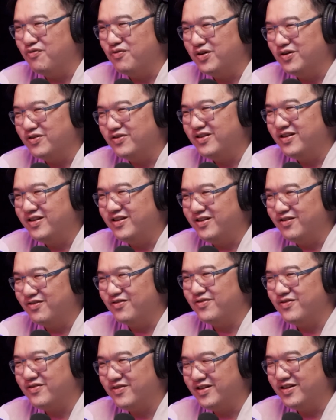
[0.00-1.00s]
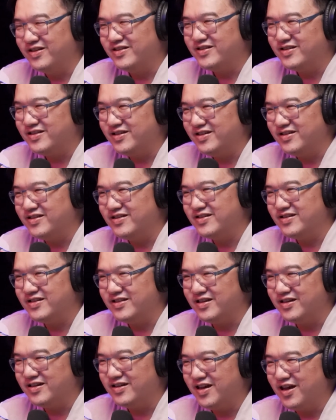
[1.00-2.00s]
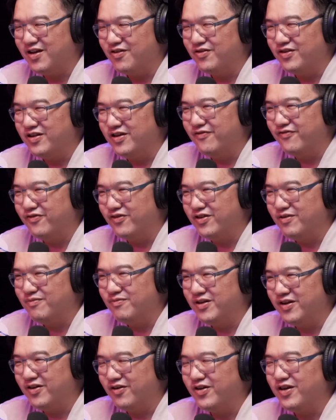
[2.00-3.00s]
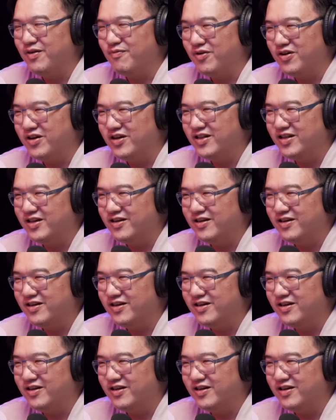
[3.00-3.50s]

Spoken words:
world, it's hell on earth for him, or him or her,